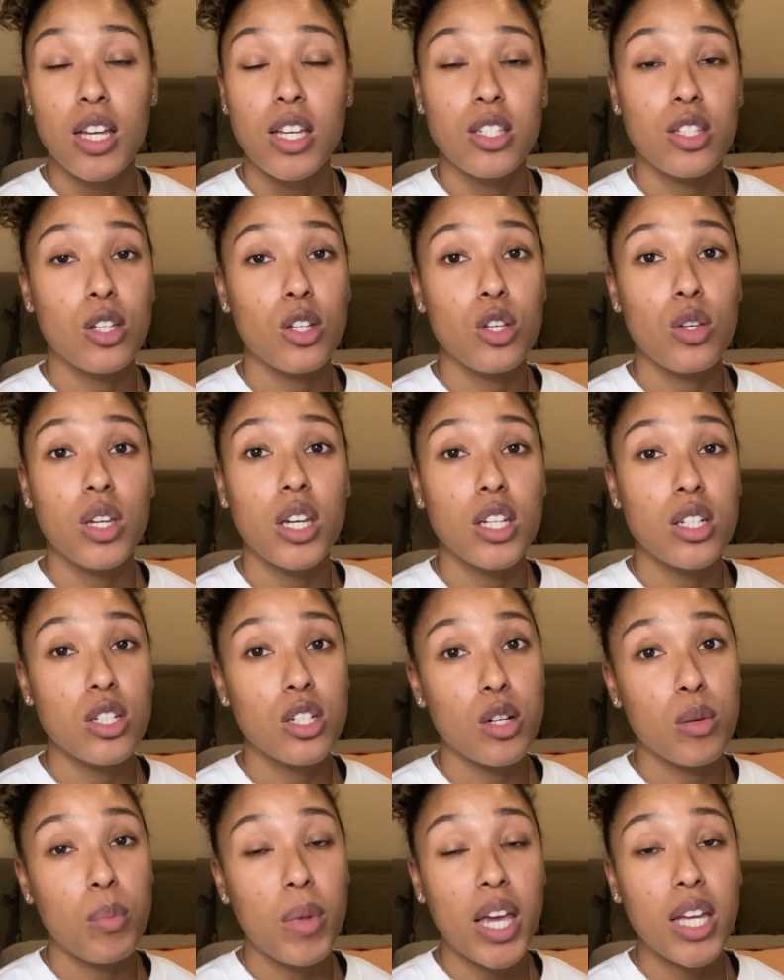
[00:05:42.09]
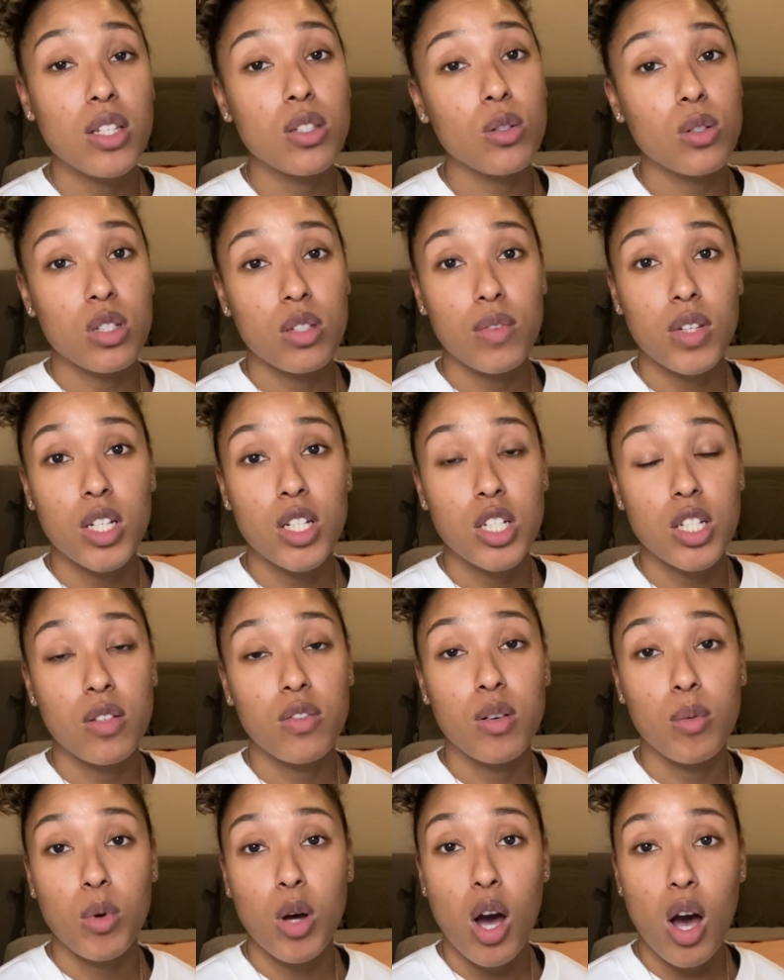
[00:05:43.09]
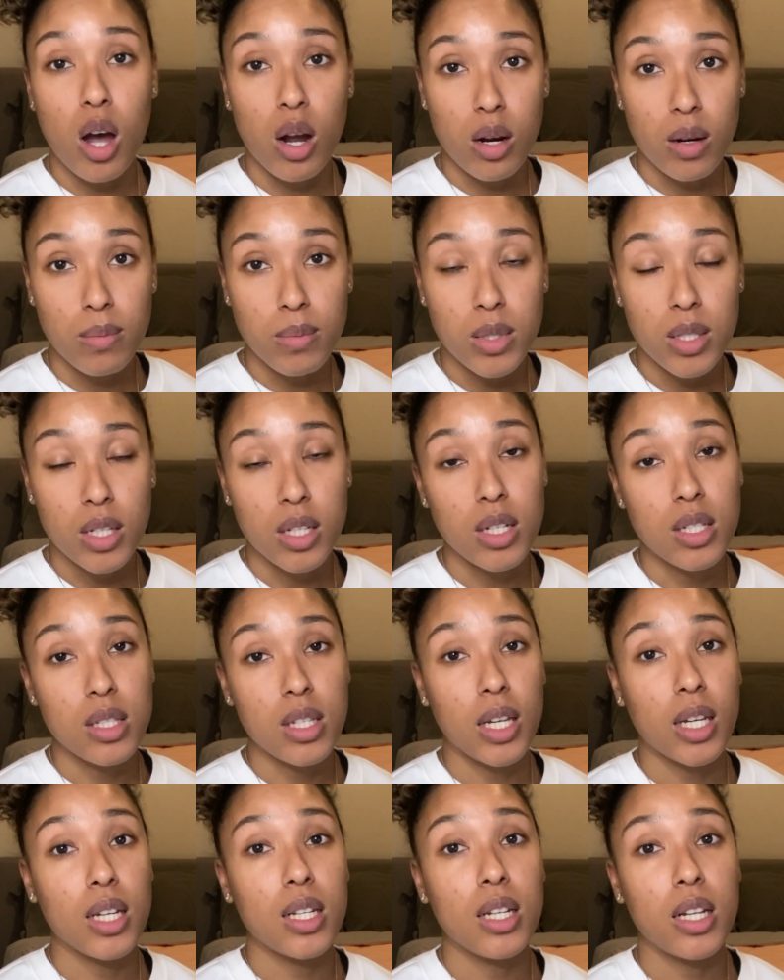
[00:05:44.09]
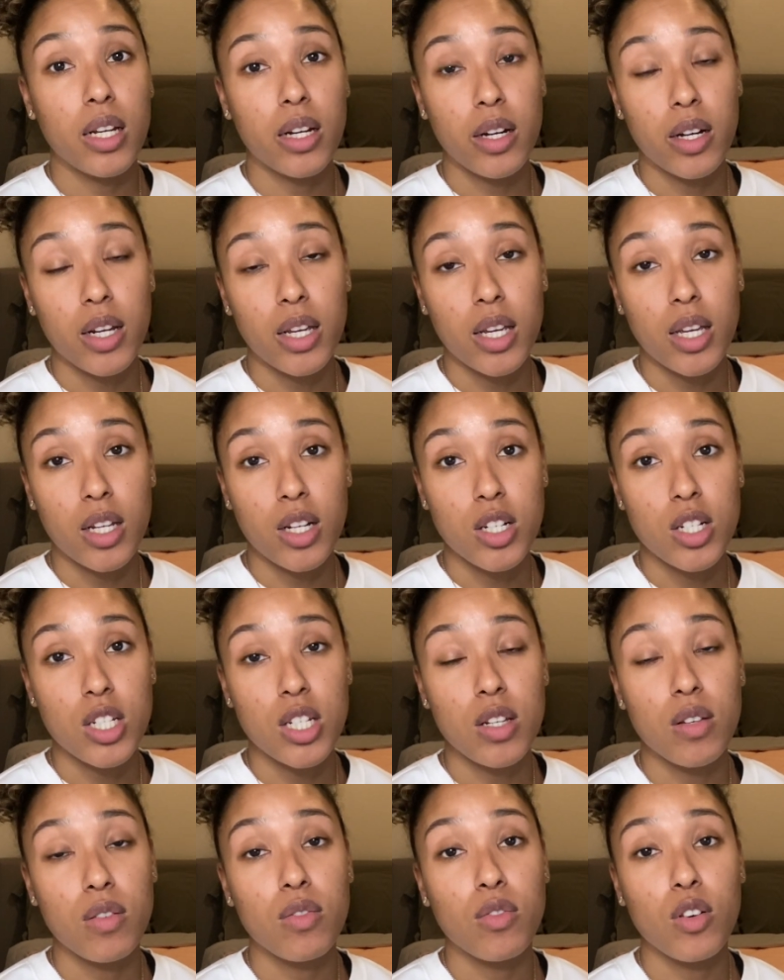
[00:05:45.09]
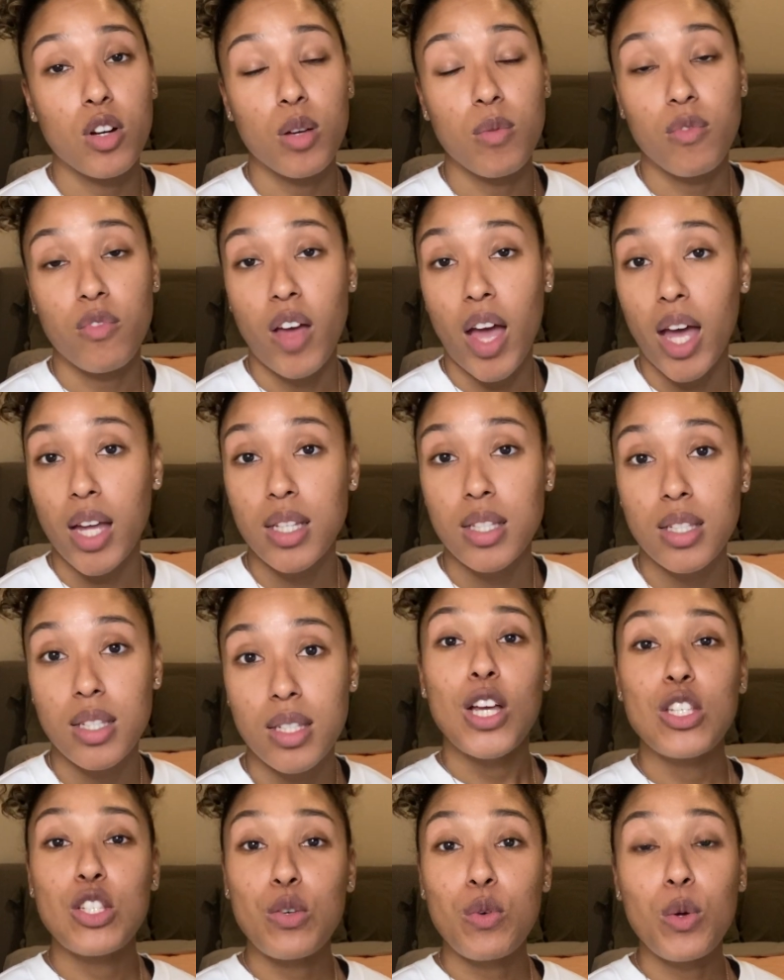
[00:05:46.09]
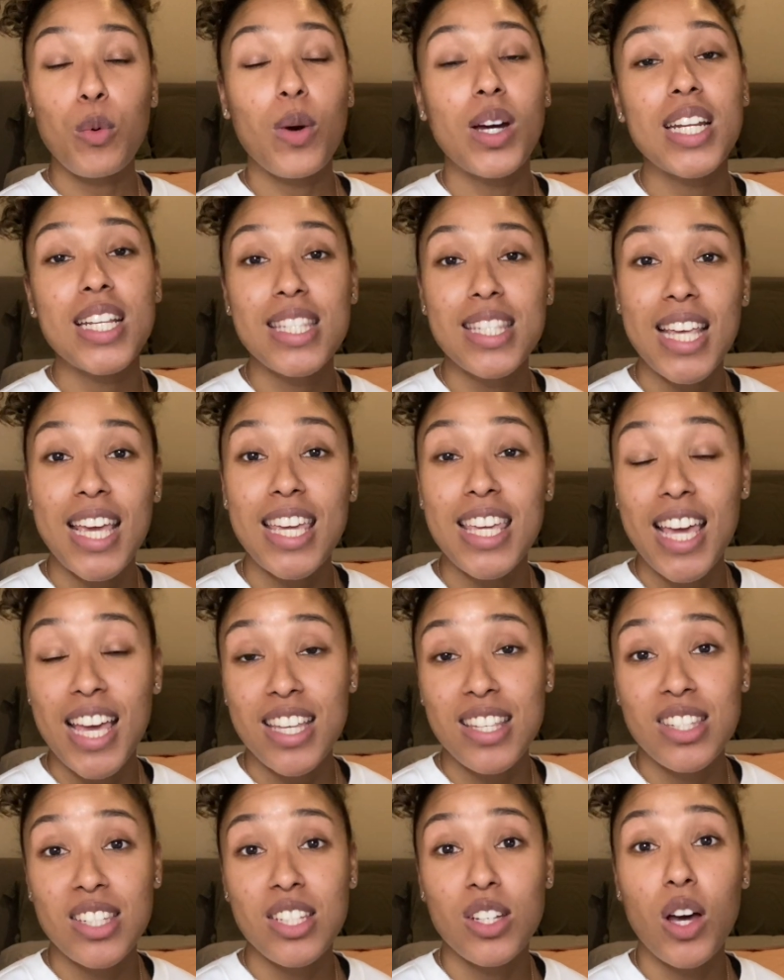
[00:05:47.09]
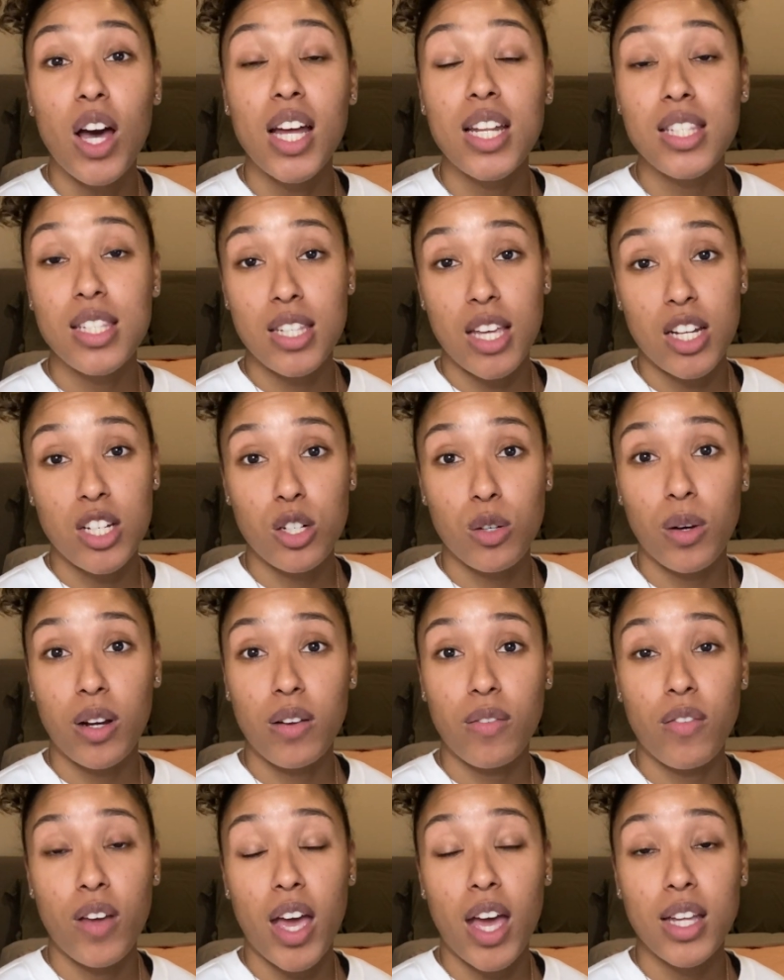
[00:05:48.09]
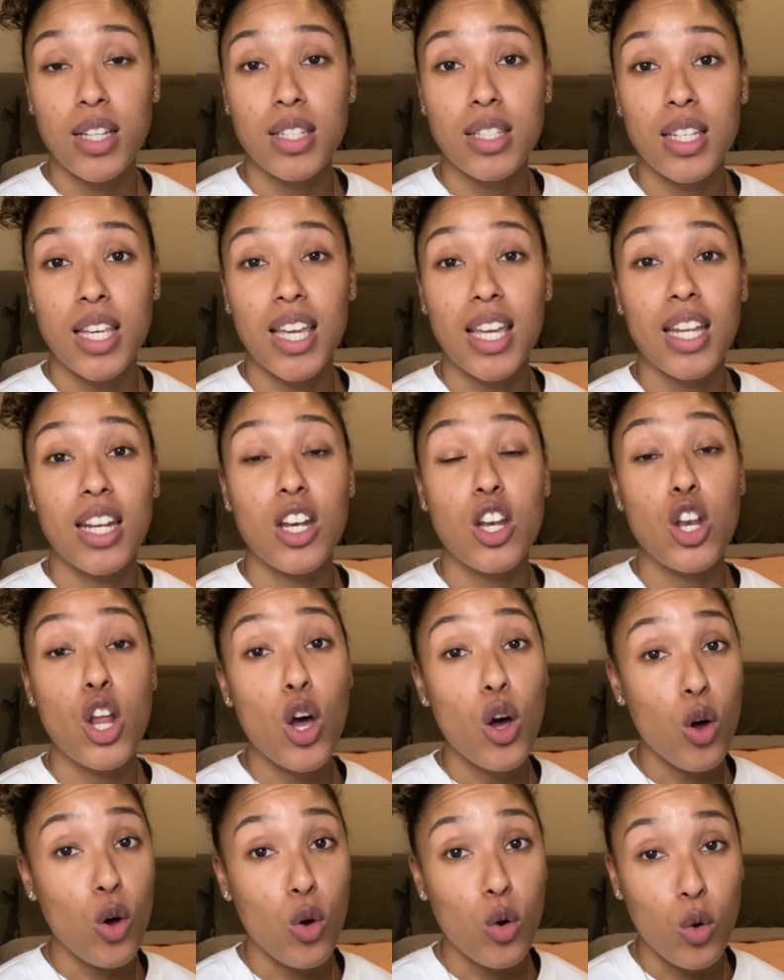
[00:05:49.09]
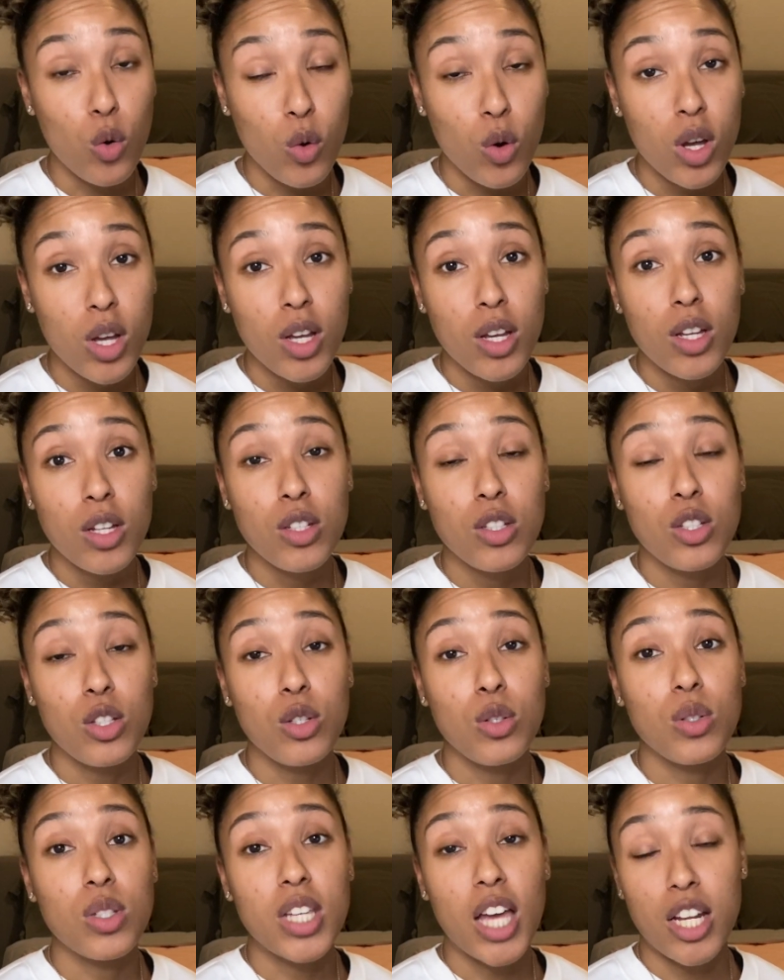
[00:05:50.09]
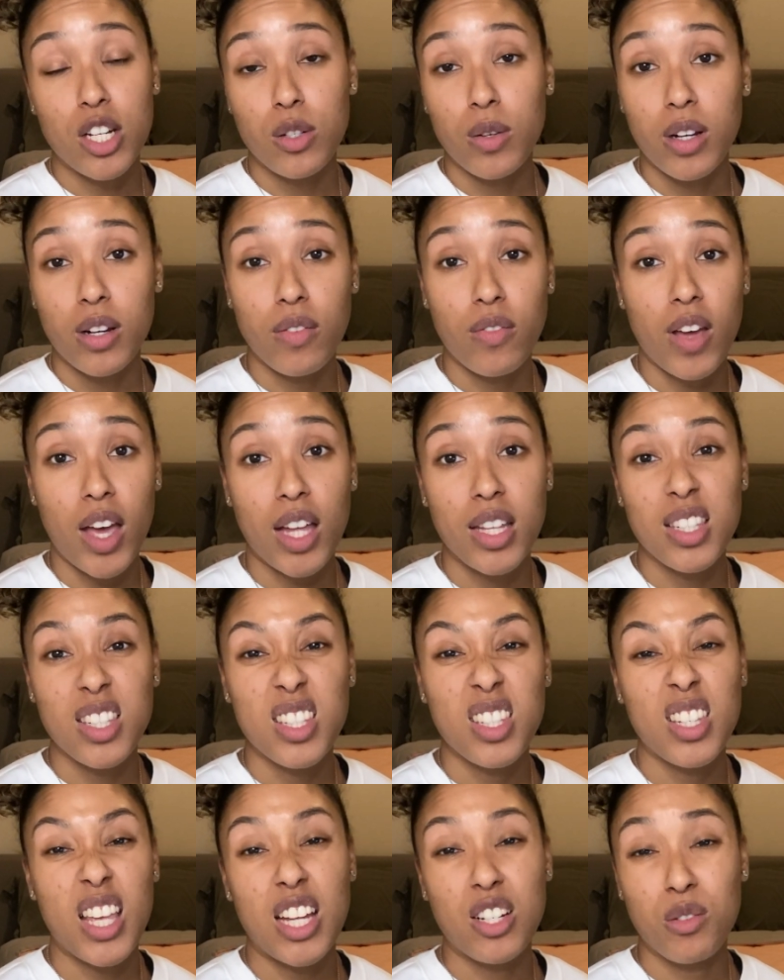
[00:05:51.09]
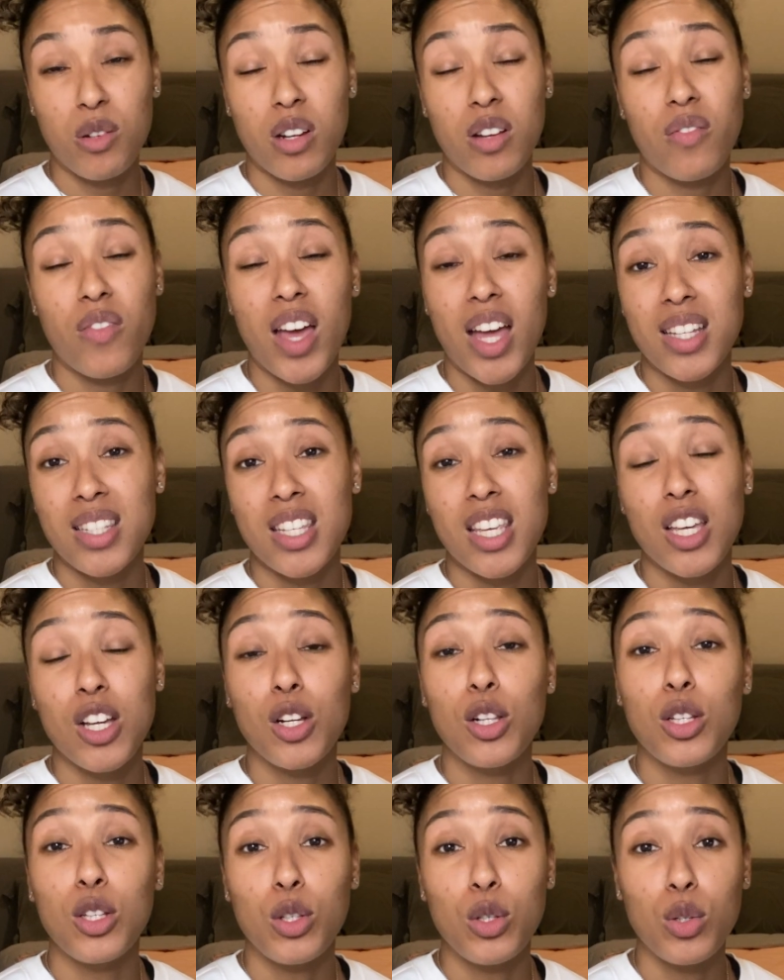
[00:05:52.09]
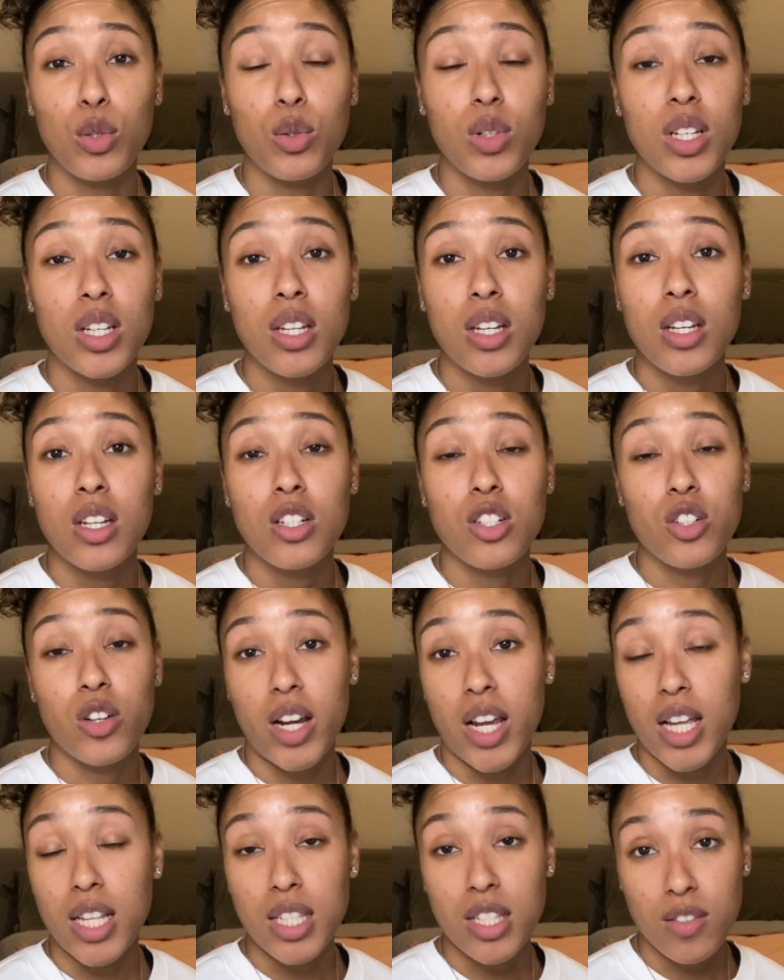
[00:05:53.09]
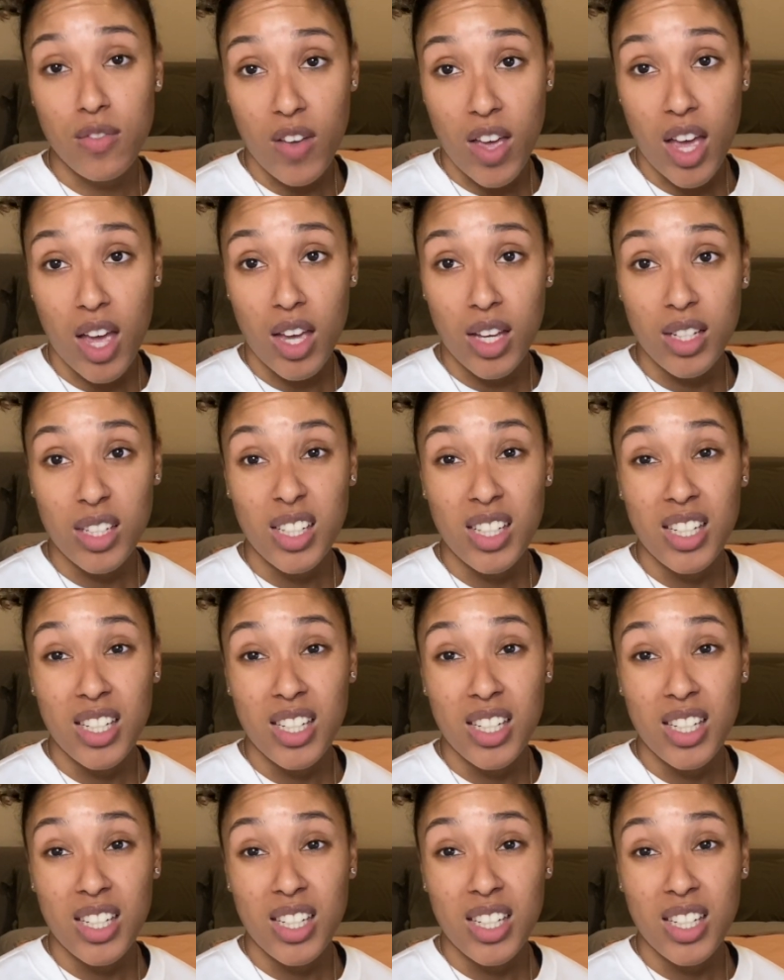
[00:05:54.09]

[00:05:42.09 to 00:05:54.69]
So you get your main source of energy from carbs and a secondary energy from fats. So we want to say yes to unsaturated fats and no to saturated fats. Saturated fats include trans fat.